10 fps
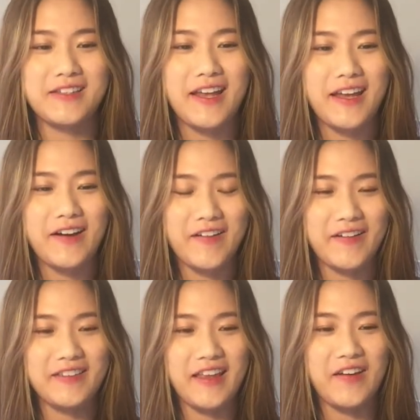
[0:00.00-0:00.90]
they
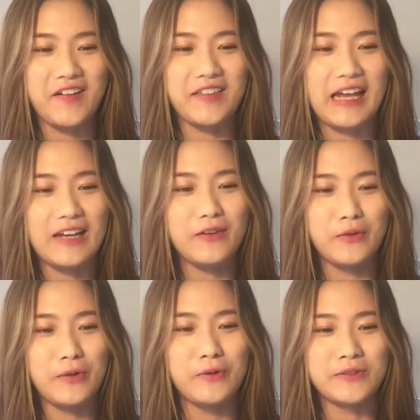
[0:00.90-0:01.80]
are
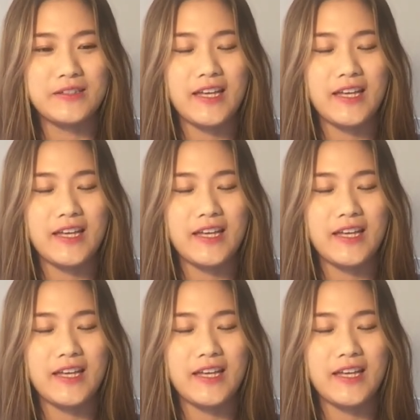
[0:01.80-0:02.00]
landlords,